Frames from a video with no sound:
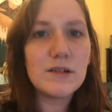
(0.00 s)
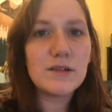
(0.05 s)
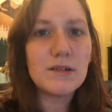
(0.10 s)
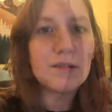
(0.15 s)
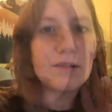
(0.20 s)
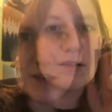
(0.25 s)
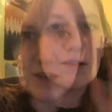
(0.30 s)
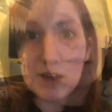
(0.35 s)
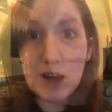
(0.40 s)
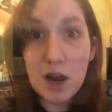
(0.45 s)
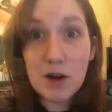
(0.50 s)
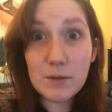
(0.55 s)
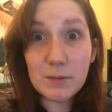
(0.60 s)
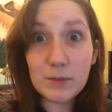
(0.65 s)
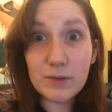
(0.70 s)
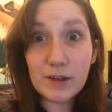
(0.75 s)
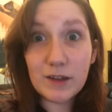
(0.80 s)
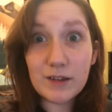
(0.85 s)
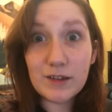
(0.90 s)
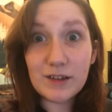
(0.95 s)
And now I'm
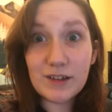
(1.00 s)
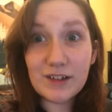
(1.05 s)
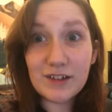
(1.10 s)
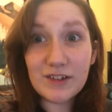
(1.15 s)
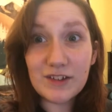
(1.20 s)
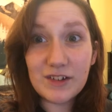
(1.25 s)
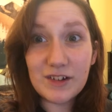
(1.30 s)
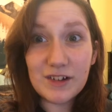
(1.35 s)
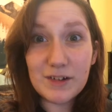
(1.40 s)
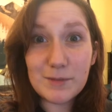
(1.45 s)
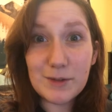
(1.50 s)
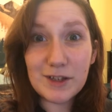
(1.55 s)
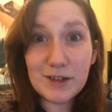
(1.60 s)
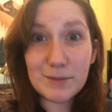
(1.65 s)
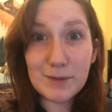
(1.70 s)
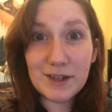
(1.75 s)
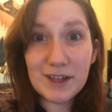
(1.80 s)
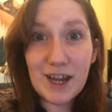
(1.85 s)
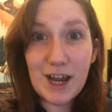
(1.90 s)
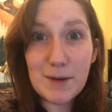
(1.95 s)
slightly concerned because
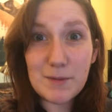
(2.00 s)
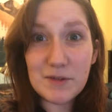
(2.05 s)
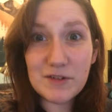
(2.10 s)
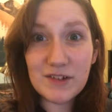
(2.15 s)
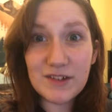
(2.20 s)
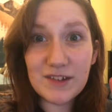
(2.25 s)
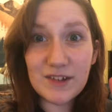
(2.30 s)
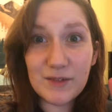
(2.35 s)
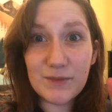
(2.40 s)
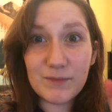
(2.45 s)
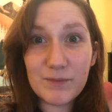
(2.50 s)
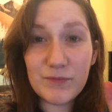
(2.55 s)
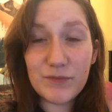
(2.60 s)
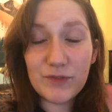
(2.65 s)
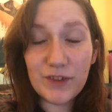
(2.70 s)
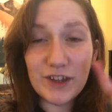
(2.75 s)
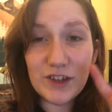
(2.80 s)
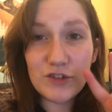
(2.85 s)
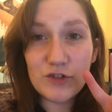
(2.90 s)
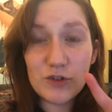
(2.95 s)
my camera just had
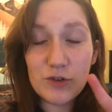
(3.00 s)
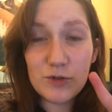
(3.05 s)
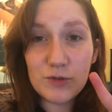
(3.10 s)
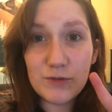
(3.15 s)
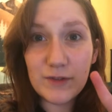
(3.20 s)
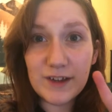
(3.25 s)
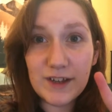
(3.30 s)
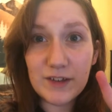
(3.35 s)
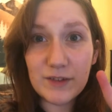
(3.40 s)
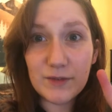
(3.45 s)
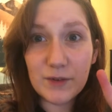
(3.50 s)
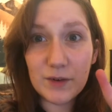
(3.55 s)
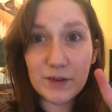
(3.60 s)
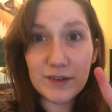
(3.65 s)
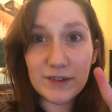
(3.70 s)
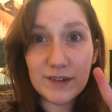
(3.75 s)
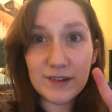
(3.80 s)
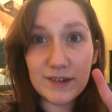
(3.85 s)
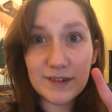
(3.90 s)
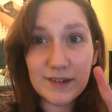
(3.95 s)
like two face
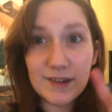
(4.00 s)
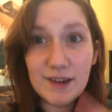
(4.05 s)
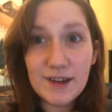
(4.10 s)
focuses.